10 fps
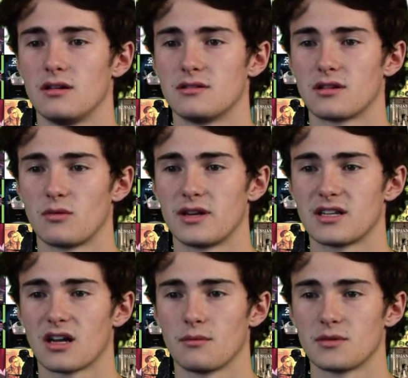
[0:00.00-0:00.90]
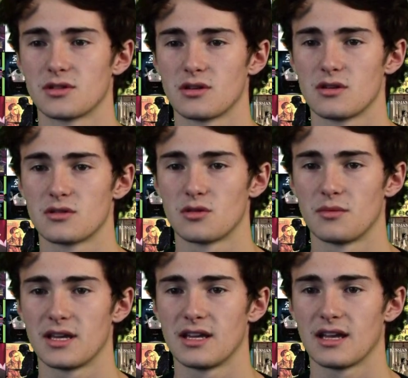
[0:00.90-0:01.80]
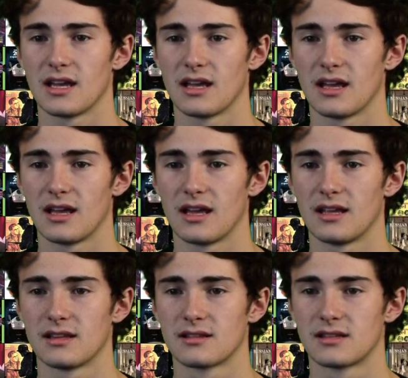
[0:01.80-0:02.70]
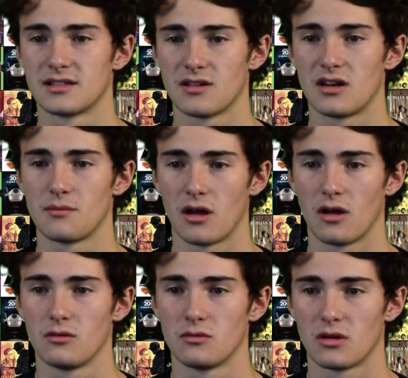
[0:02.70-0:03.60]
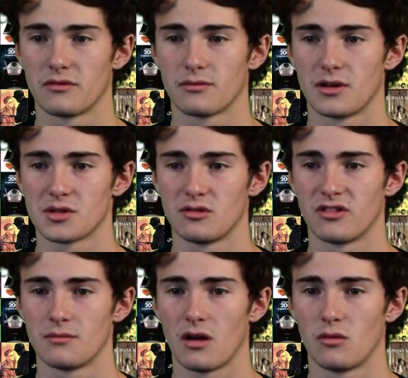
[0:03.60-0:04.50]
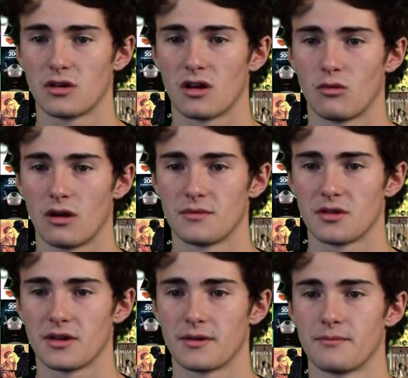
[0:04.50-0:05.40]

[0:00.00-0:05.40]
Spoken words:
so when it comes to me designing my own one for my short film, I will know what I'm doing.